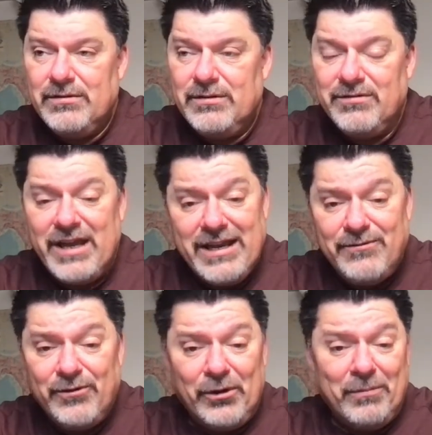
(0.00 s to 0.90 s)
Of
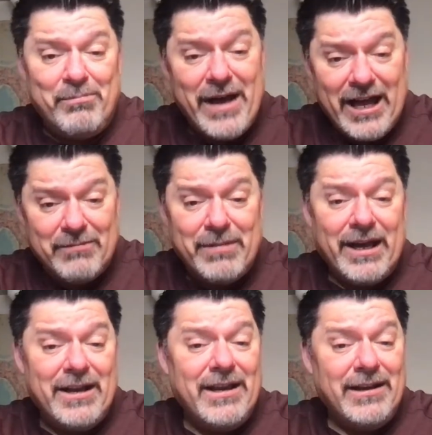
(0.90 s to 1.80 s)
hateful,
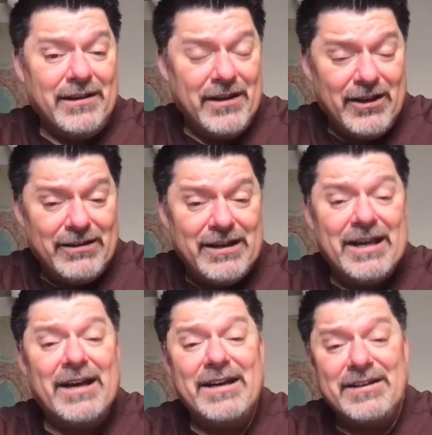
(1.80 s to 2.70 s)
backbiting,
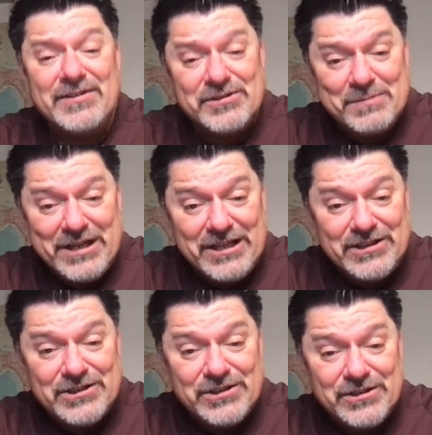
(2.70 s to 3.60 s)
unkind
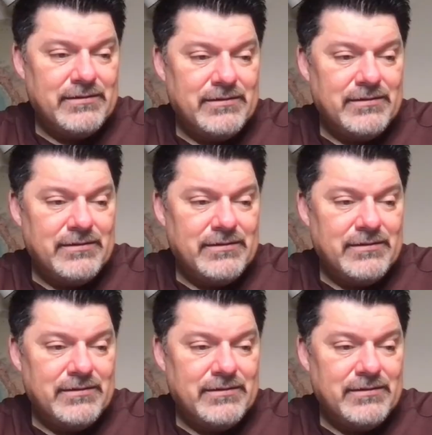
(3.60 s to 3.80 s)
speech.